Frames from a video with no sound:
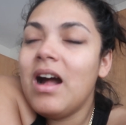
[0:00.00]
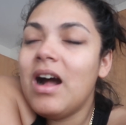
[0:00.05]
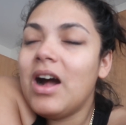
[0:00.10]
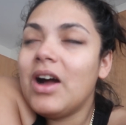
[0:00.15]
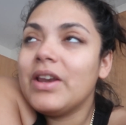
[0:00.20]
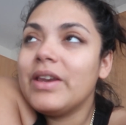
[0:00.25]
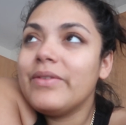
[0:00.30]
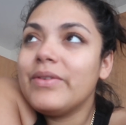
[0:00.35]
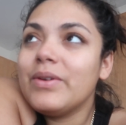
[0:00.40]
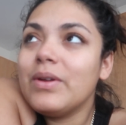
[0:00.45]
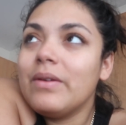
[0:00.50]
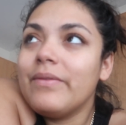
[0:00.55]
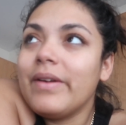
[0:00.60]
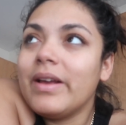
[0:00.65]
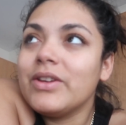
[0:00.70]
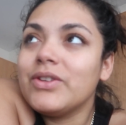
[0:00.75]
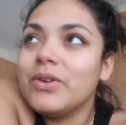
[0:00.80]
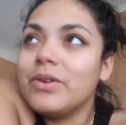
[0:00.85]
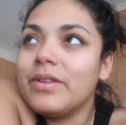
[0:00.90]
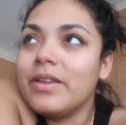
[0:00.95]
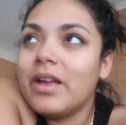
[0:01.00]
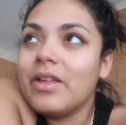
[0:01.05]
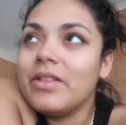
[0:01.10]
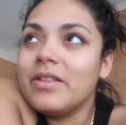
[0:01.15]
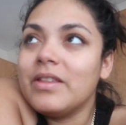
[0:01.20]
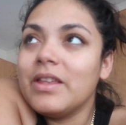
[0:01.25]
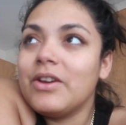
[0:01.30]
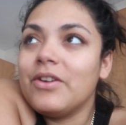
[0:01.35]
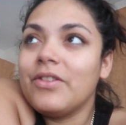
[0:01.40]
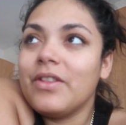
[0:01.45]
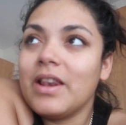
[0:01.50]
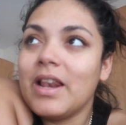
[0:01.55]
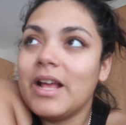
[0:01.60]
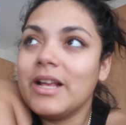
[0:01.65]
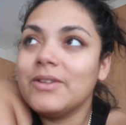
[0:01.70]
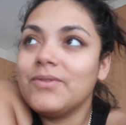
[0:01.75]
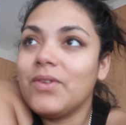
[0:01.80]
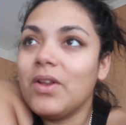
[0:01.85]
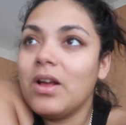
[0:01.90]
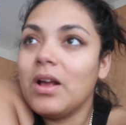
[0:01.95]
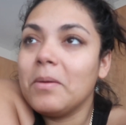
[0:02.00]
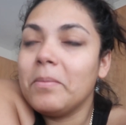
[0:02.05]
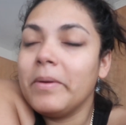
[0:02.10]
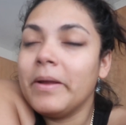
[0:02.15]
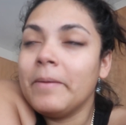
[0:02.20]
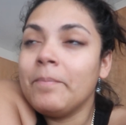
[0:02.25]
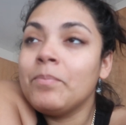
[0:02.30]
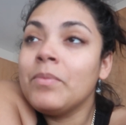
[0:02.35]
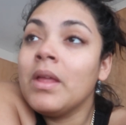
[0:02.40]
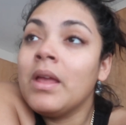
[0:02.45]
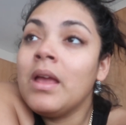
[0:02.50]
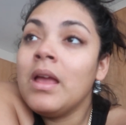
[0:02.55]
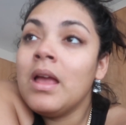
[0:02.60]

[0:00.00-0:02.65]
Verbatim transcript: I don't even know if I showed y'all the dinner in the last vlog, but